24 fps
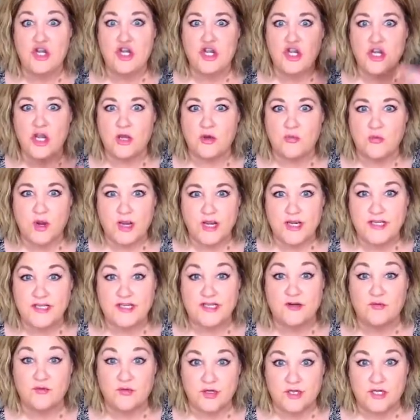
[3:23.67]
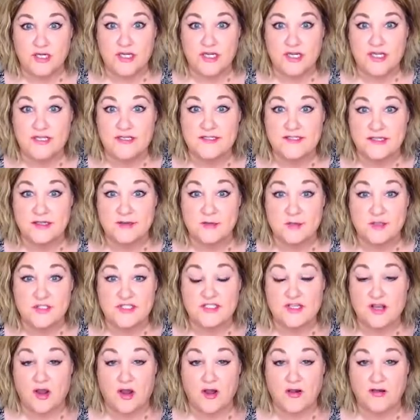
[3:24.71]
no idea where it is. I was
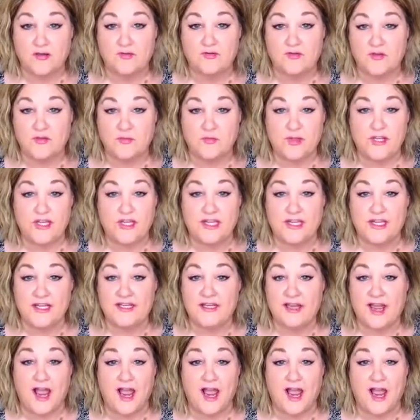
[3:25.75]
gone over the weekend.